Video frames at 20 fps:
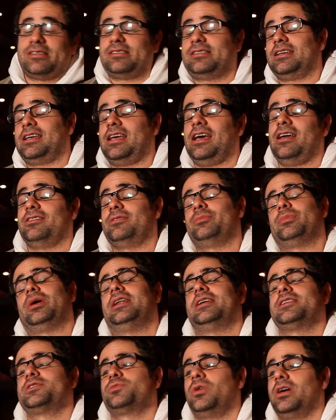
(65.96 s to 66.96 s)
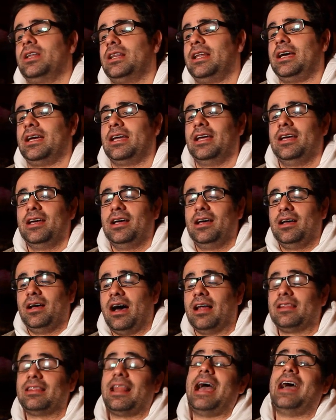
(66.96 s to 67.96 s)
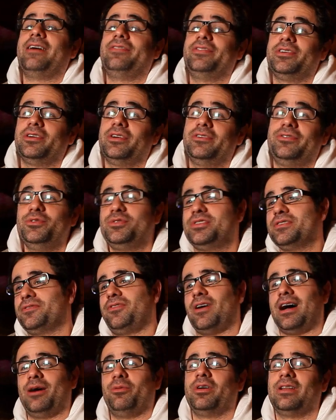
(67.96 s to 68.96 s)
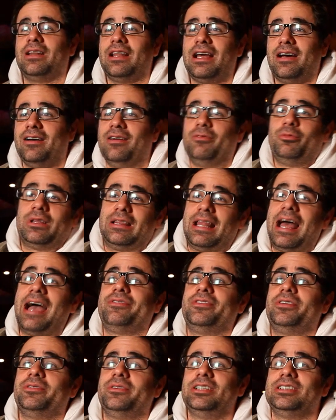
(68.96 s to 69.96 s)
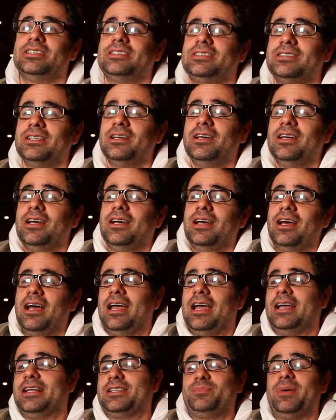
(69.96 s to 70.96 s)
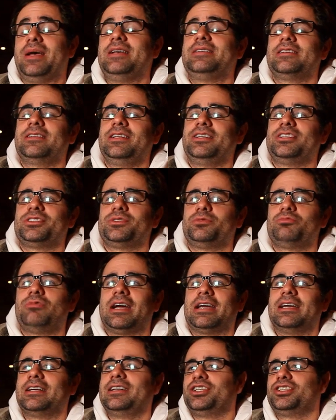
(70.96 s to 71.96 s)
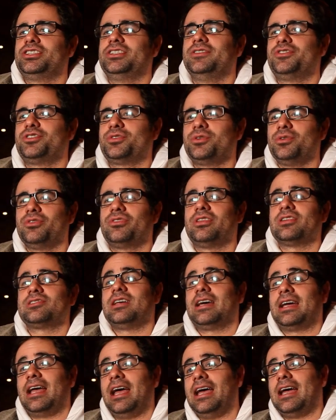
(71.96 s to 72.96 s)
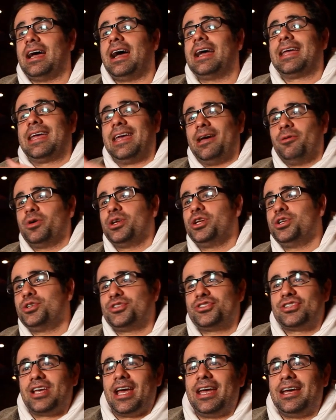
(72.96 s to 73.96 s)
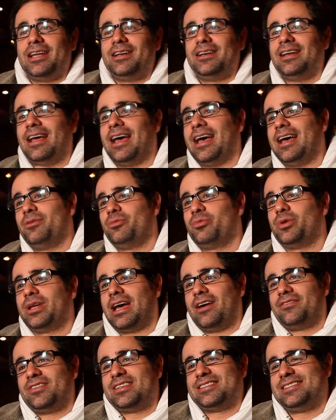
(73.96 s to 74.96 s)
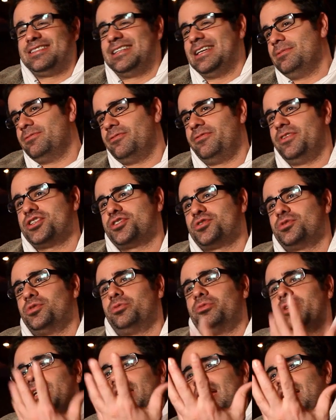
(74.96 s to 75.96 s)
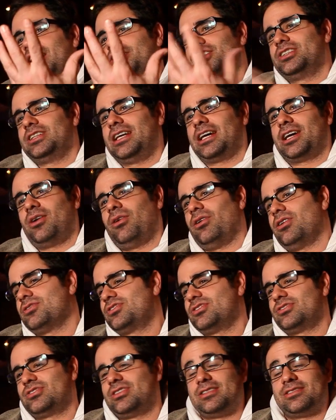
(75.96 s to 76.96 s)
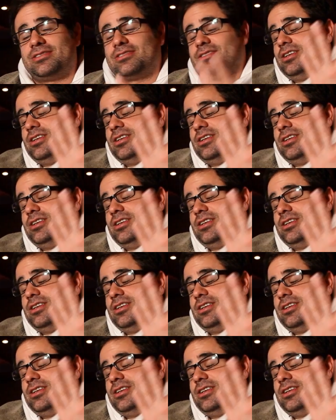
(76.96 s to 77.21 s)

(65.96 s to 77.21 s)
us together, man. It's what like a laughter. If you define what a la- what laughter is, it's basically just a recognition of truth. It's like, hey, I get what you're saying, and we have this deep visceral reaction that causes this,